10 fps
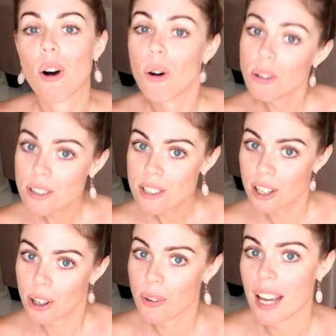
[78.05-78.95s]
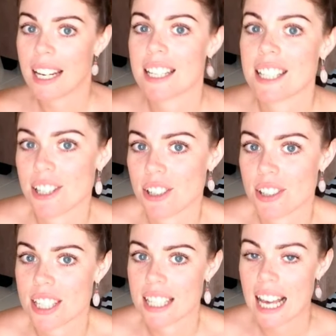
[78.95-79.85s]
Also, in
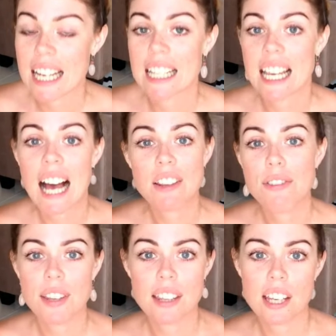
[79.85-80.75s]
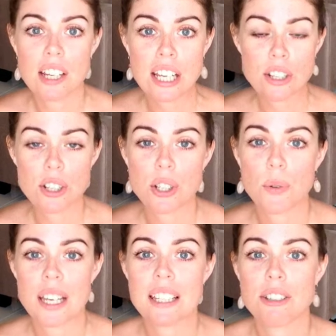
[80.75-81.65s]
addition to that, the other thing that you need to
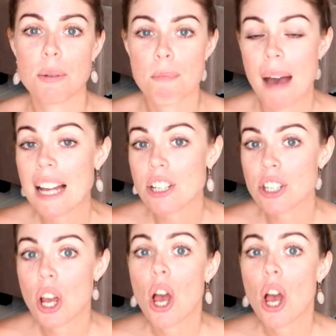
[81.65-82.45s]
do is to match